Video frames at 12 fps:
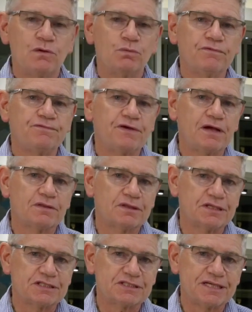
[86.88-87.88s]
We've found that
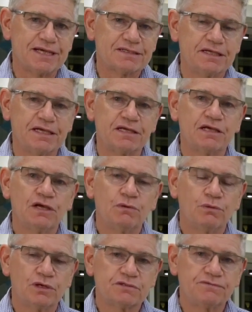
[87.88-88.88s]
this technique
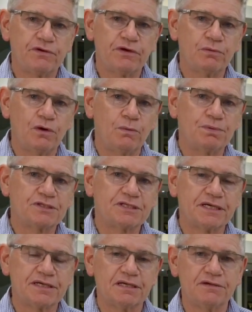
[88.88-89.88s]
works very well,
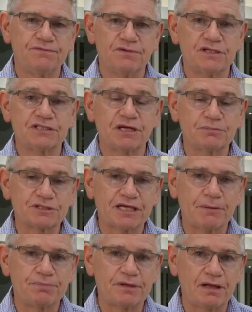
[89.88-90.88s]
particularly for the
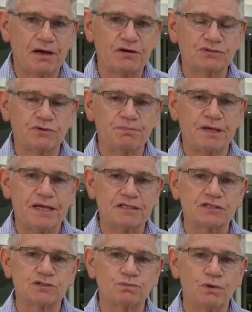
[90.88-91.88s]
subscapularis
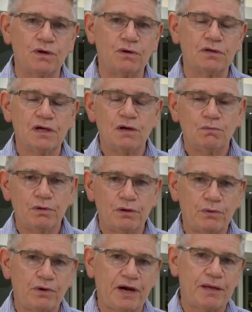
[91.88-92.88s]
repairs as well, where
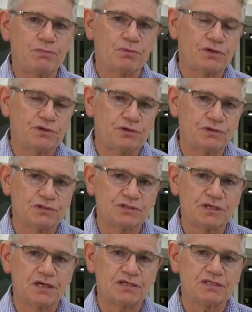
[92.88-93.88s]
we're able to use
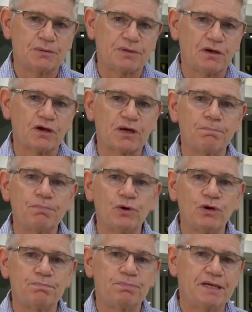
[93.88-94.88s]
something like a
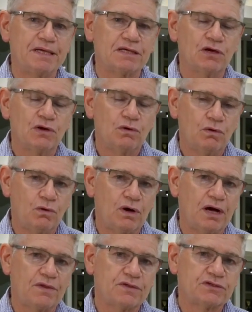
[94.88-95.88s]
bird beak or
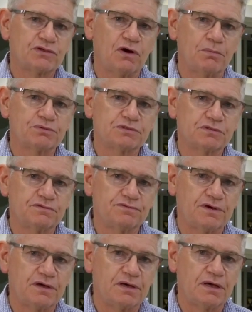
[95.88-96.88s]
other types of
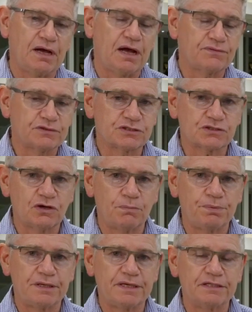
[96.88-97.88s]

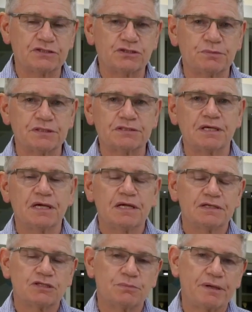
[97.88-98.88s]
arthroscopic instruments
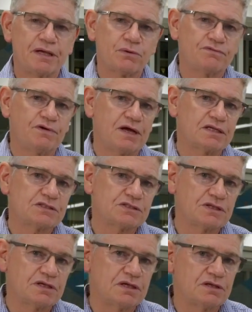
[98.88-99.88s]
to be able to advance
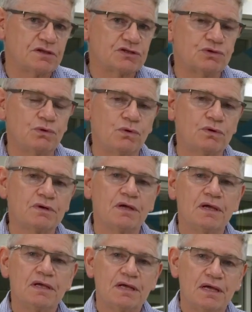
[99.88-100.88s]
the torn
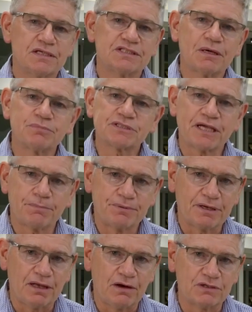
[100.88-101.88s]

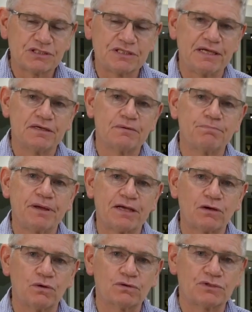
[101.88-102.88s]
subscapularis tendon back
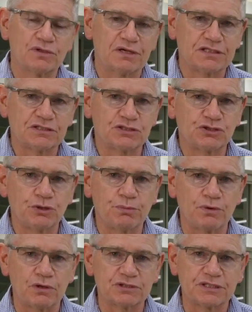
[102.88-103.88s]
onto the lesser
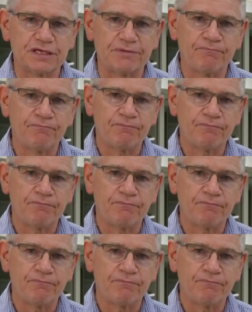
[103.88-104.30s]
tuberosity.